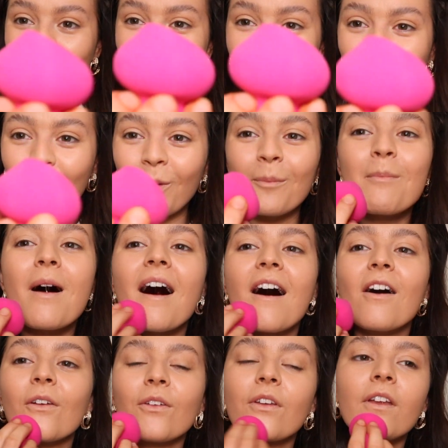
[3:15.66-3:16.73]
with my
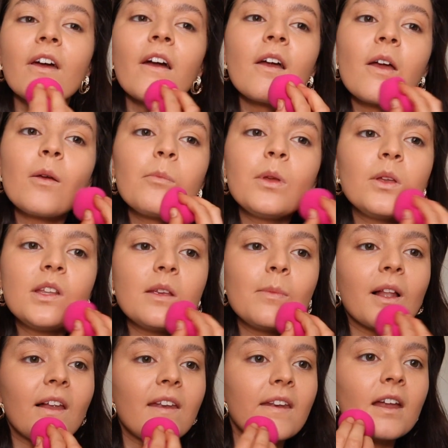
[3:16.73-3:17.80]
£1 beauty
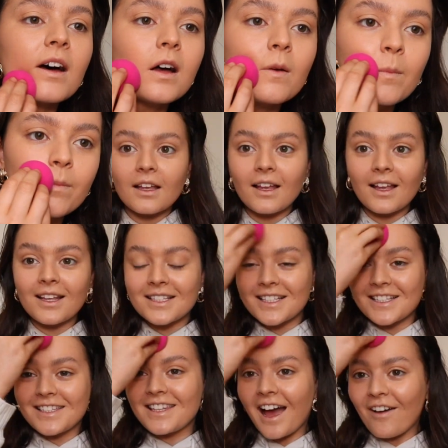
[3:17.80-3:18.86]
blender. It's
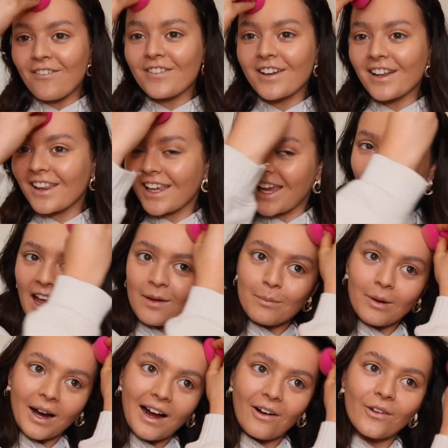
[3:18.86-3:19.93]
definitely getting
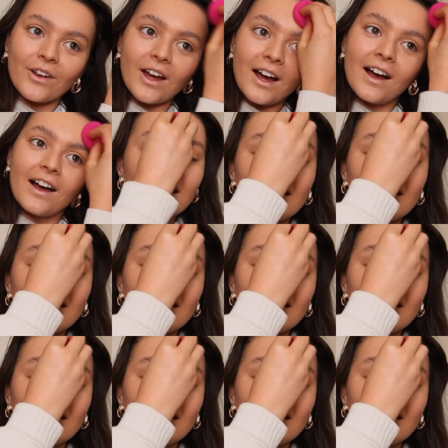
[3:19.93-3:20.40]
browner the